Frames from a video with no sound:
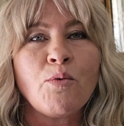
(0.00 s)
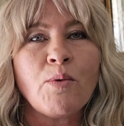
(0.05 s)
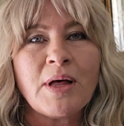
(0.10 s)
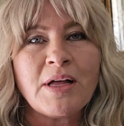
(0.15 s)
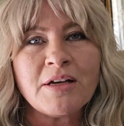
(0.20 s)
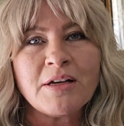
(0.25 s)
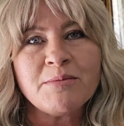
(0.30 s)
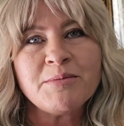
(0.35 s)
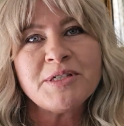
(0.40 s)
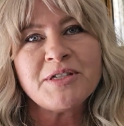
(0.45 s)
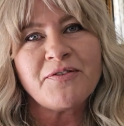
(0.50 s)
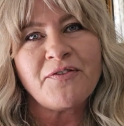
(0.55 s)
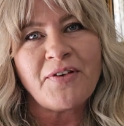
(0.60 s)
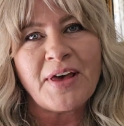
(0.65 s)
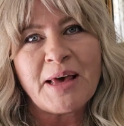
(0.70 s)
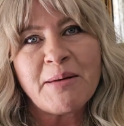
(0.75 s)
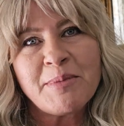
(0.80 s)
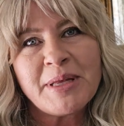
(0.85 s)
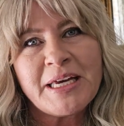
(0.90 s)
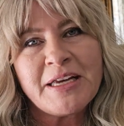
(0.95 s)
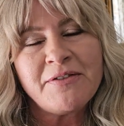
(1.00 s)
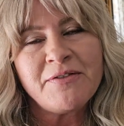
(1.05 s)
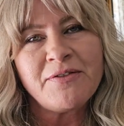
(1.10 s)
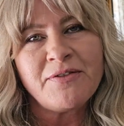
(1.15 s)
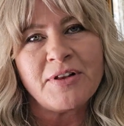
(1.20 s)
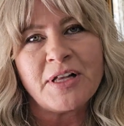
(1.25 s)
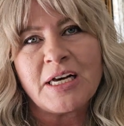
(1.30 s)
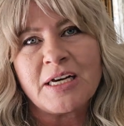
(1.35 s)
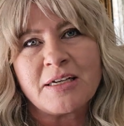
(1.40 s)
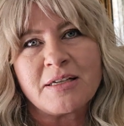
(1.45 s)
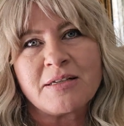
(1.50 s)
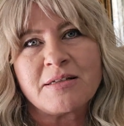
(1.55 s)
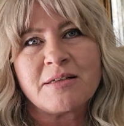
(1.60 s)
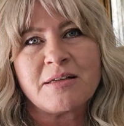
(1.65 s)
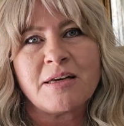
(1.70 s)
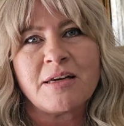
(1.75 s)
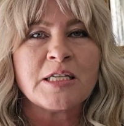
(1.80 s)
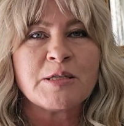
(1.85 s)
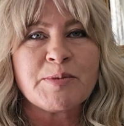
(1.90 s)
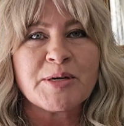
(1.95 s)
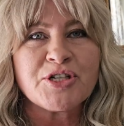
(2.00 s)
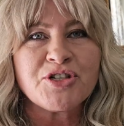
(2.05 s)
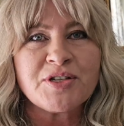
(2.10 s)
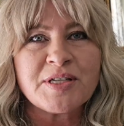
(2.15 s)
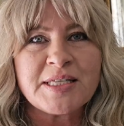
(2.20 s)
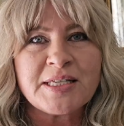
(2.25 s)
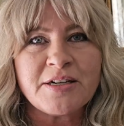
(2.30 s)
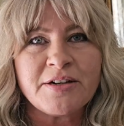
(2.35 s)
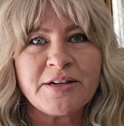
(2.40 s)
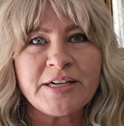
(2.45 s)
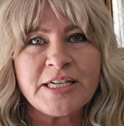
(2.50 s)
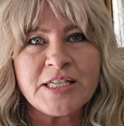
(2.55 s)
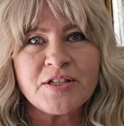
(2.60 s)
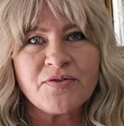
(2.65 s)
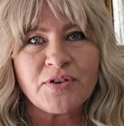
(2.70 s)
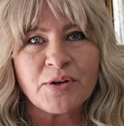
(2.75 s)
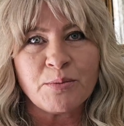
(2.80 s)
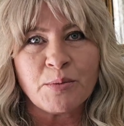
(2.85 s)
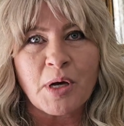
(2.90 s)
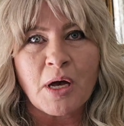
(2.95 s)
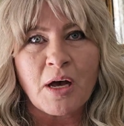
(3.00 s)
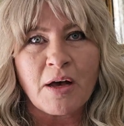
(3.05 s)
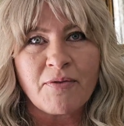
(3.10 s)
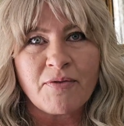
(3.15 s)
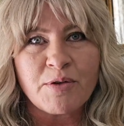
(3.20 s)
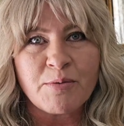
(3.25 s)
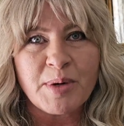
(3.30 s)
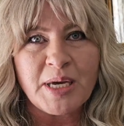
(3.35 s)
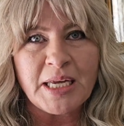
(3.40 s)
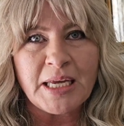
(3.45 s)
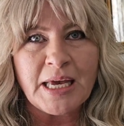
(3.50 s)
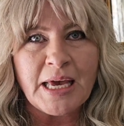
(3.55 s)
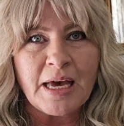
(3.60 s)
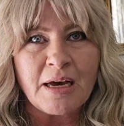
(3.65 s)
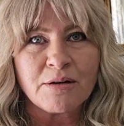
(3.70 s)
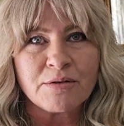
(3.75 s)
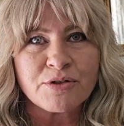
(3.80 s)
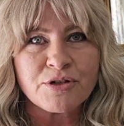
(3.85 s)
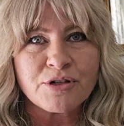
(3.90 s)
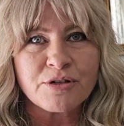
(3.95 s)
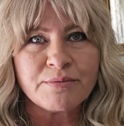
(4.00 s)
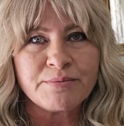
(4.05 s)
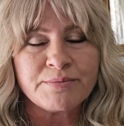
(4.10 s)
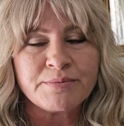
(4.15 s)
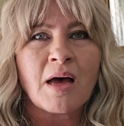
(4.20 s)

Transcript: Welcome to Family in Flux, a special series from Off the Beaten Couch.